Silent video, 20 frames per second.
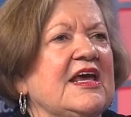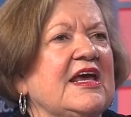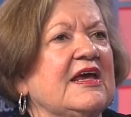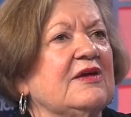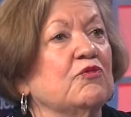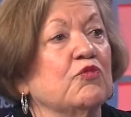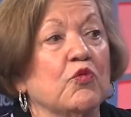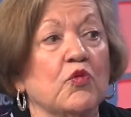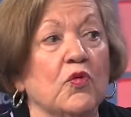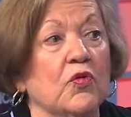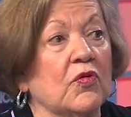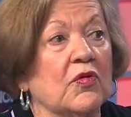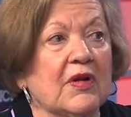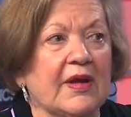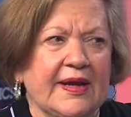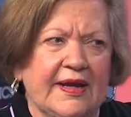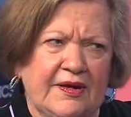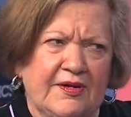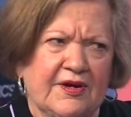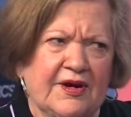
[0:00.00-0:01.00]
in rural
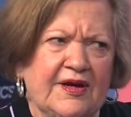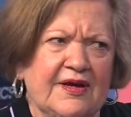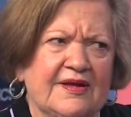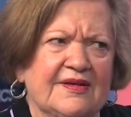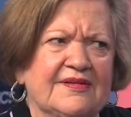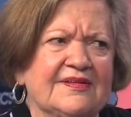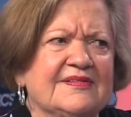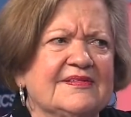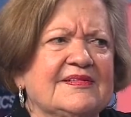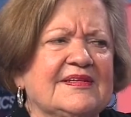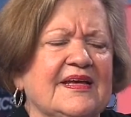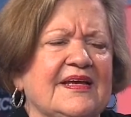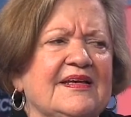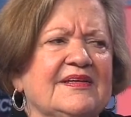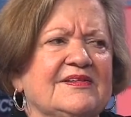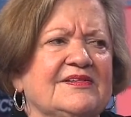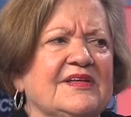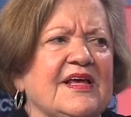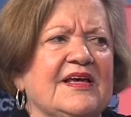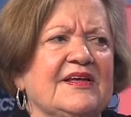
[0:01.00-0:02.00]
areas,
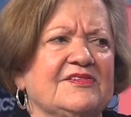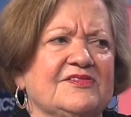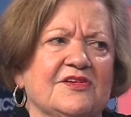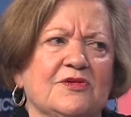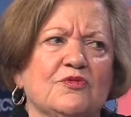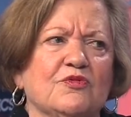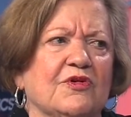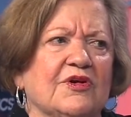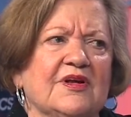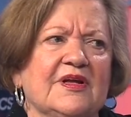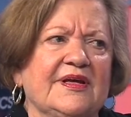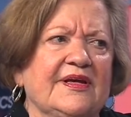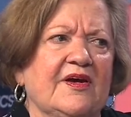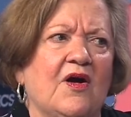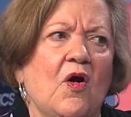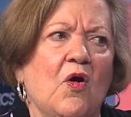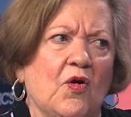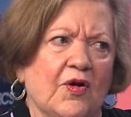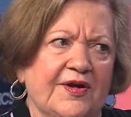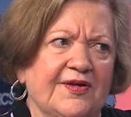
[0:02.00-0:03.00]
it's a really
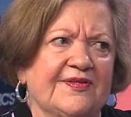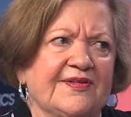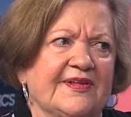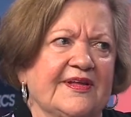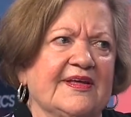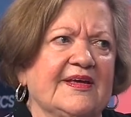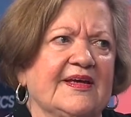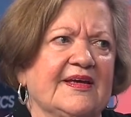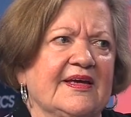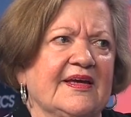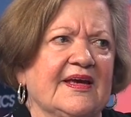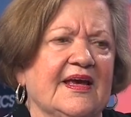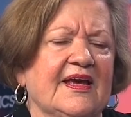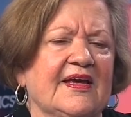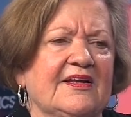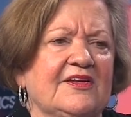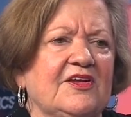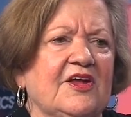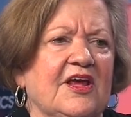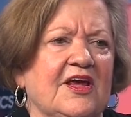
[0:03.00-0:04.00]
hard thing,
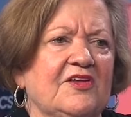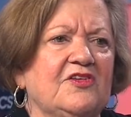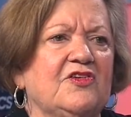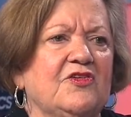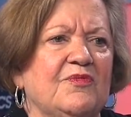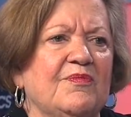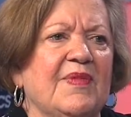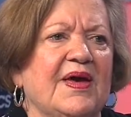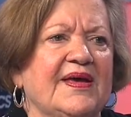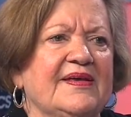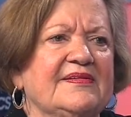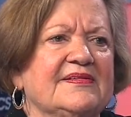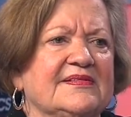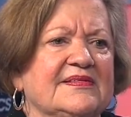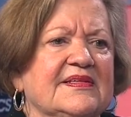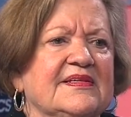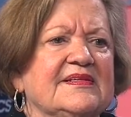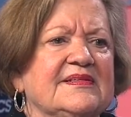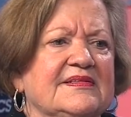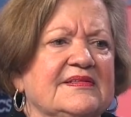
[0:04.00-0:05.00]
and you may
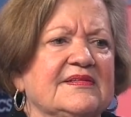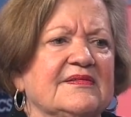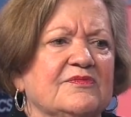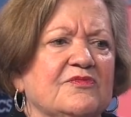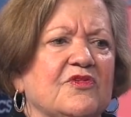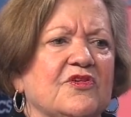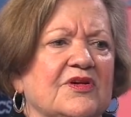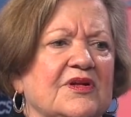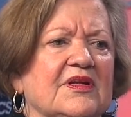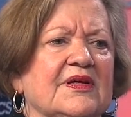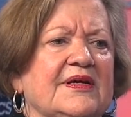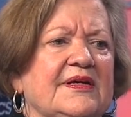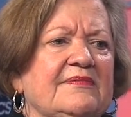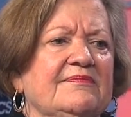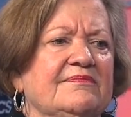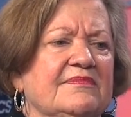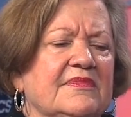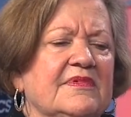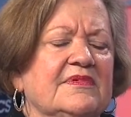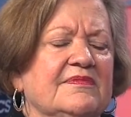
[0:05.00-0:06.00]
see some really
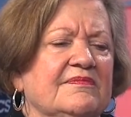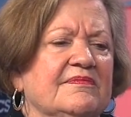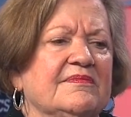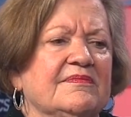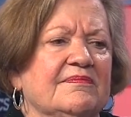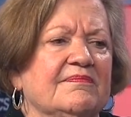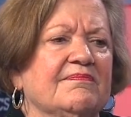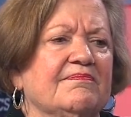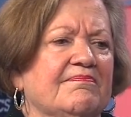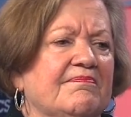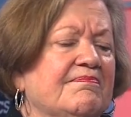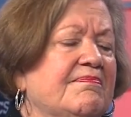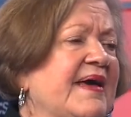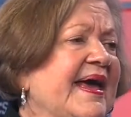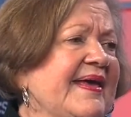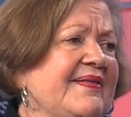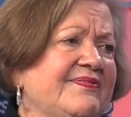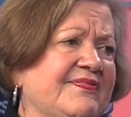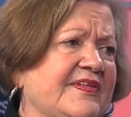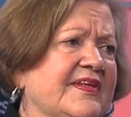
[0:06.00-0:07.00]

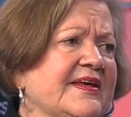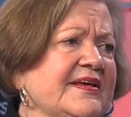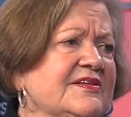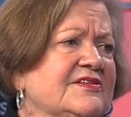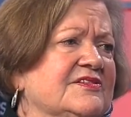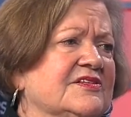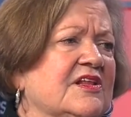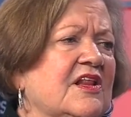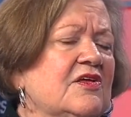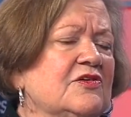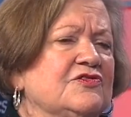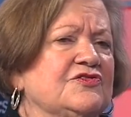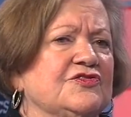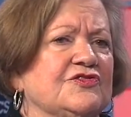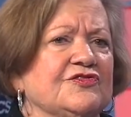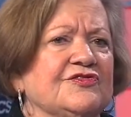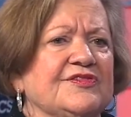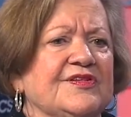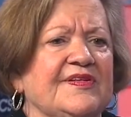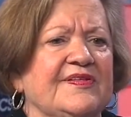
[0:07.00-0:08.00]
bad things,
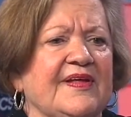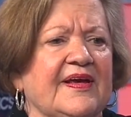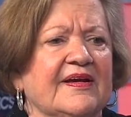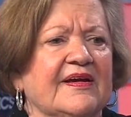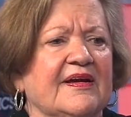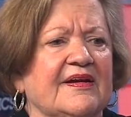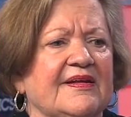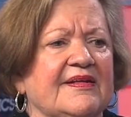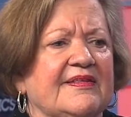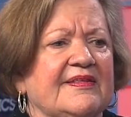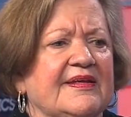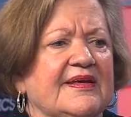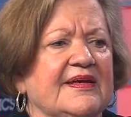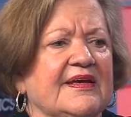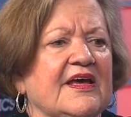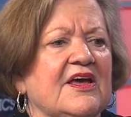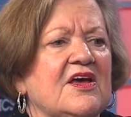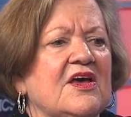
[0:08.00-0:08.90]
closures and that kind of thing.